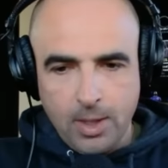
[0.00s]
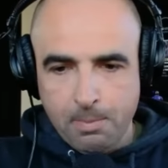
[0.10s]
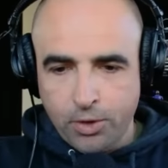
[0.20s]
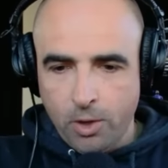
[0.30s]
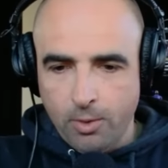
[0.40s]

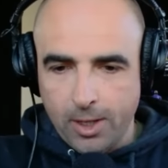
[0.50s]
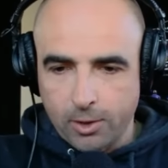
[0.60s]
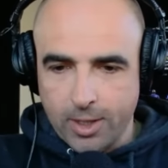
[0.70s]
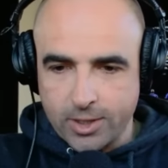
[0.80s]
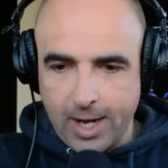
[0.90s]
Throw a
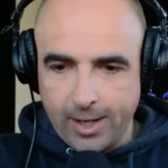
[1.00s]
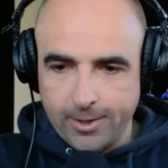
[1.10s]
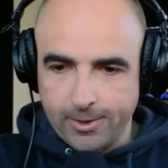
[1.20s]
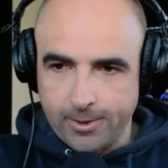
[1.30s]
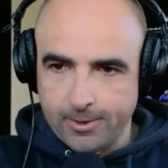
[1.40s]
question out
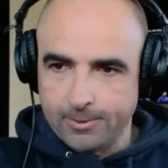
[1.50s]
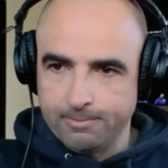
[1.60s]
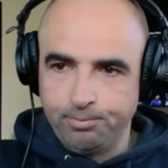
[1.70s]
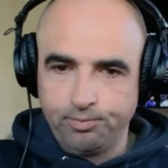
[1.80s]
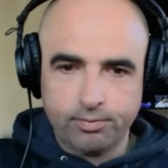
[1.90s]
here to
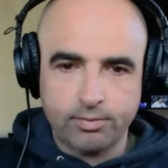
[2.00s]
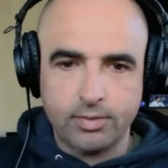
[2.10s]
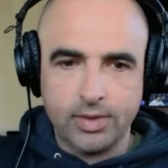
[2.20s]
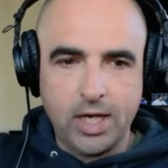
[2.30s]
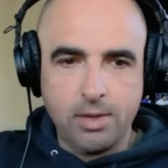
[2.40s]

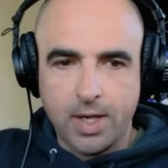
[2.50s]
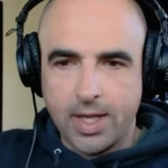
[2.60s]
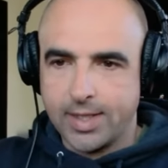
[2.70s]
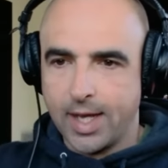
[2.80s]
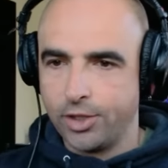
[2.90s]
anybody
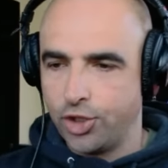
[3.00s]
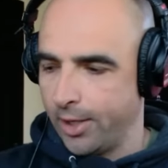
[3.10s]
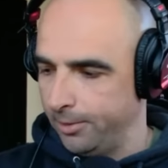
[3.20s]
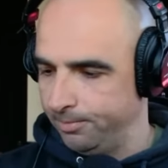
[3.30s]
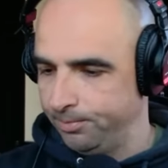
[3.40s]
that's on the channel.